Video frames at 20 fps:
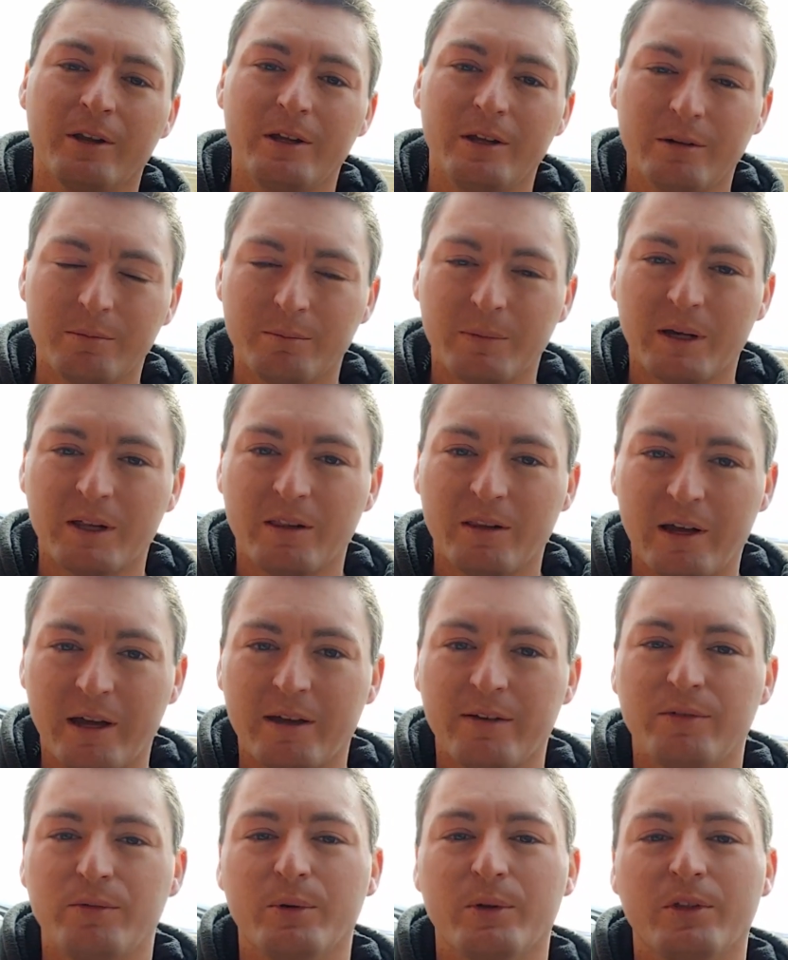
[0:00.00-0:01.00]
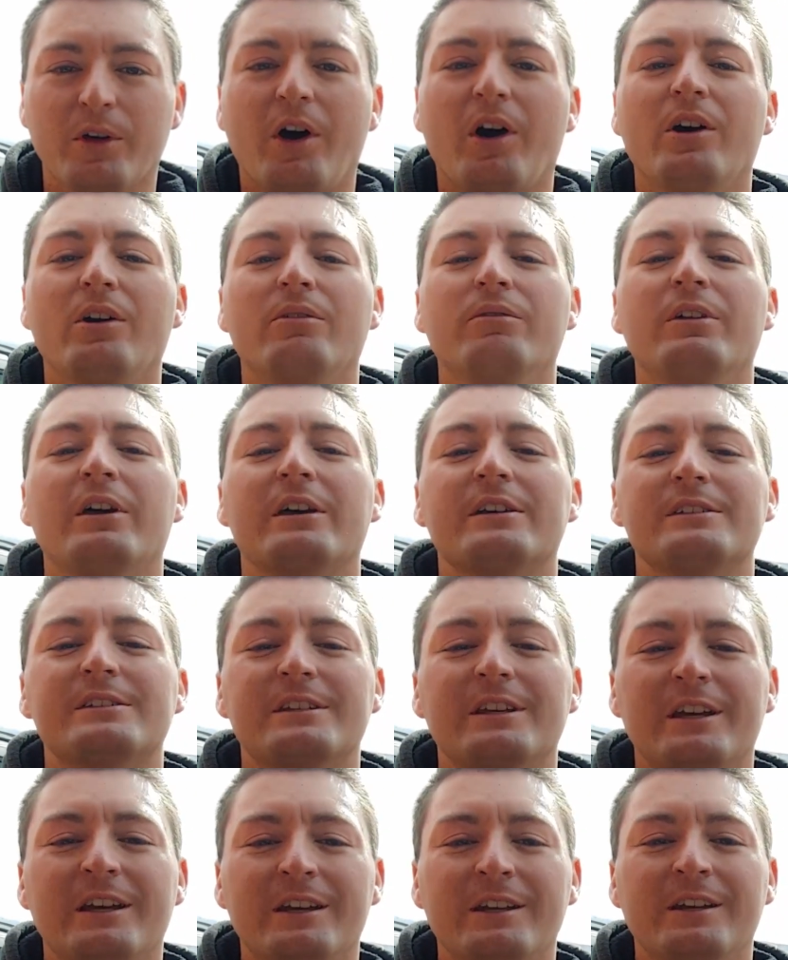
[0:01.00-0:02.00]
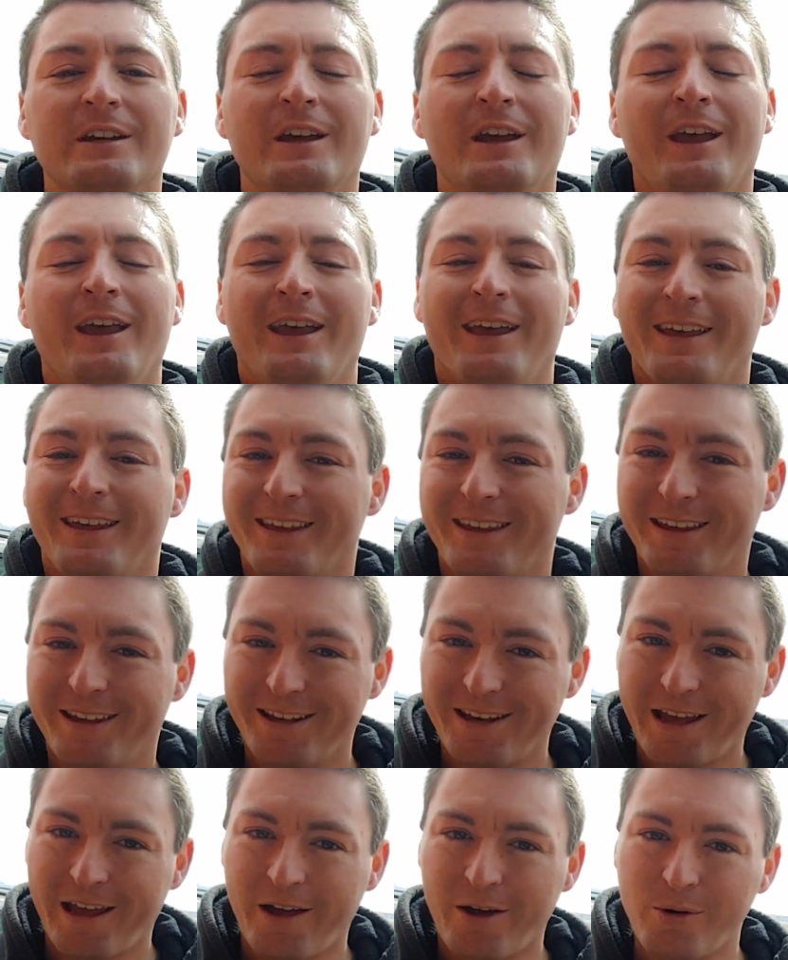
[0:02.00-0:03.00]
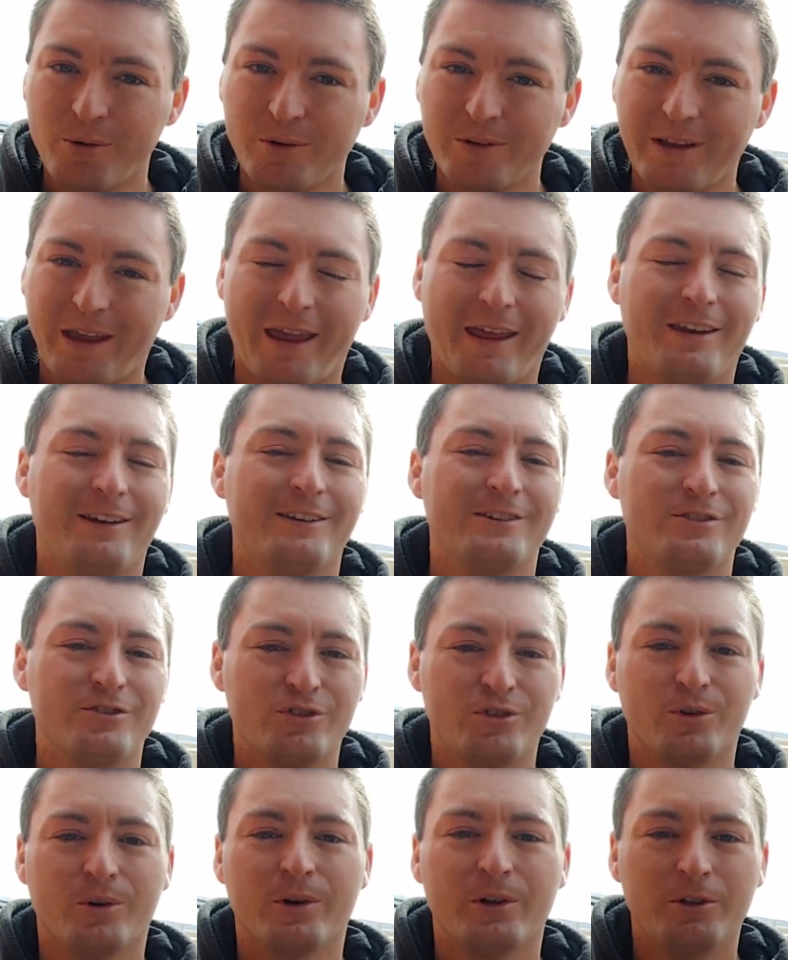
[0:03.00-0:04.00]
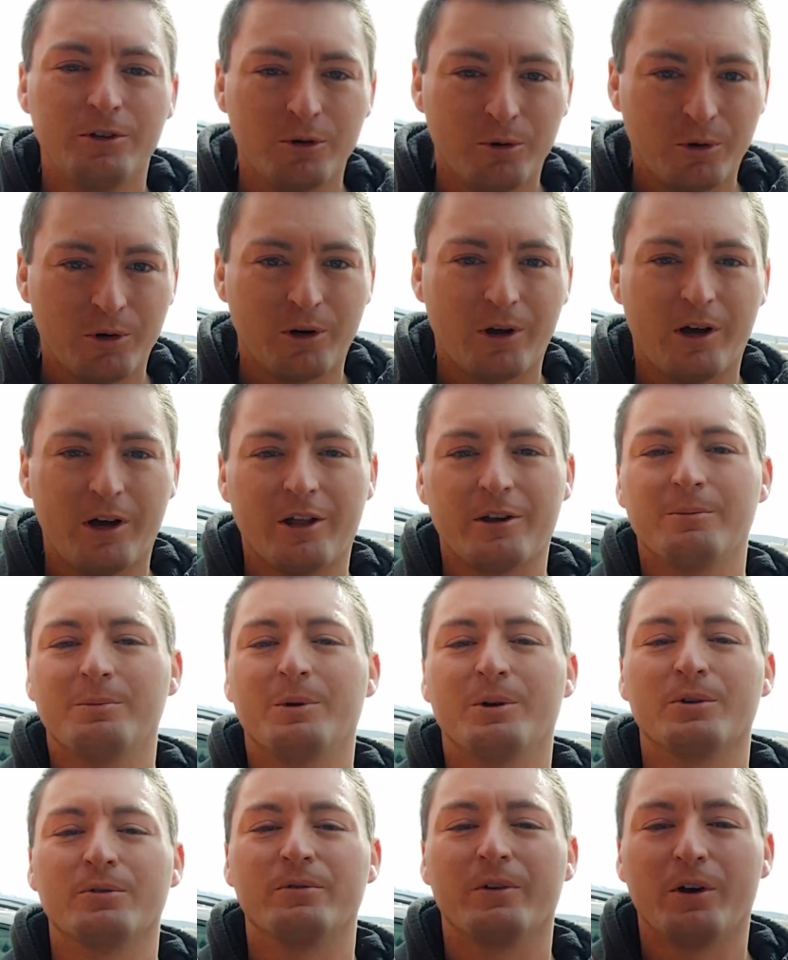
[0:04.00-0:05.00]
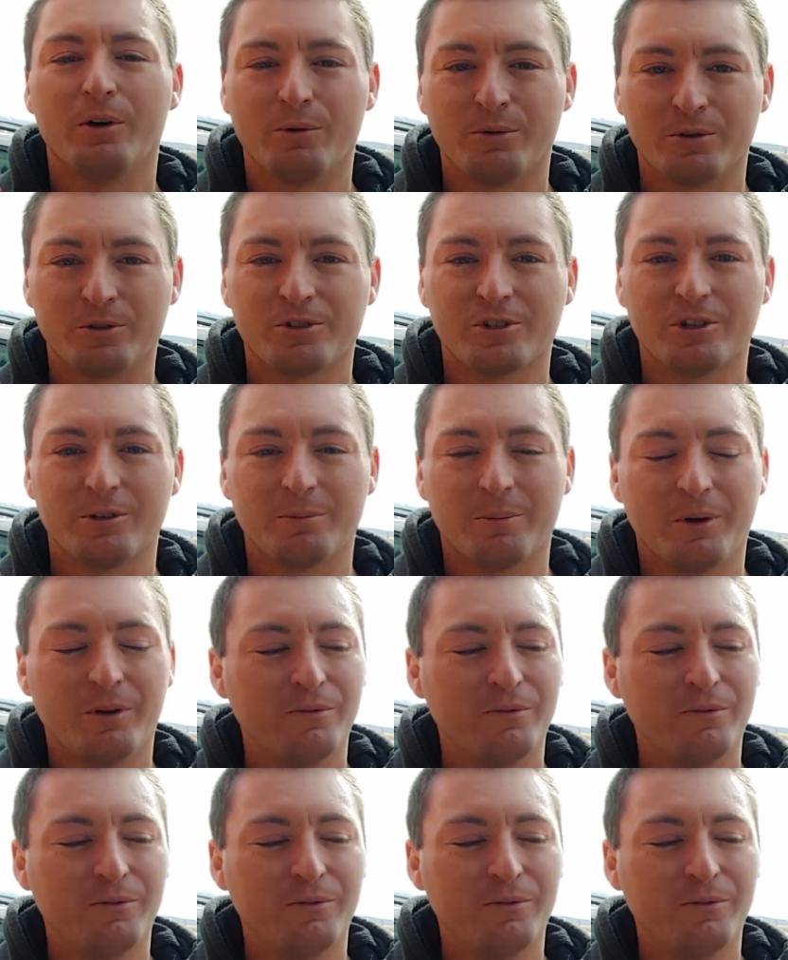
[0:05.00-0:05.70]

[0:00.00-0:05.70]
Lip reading: in my life. With all of that said, get out and enjoy your automotive ownership.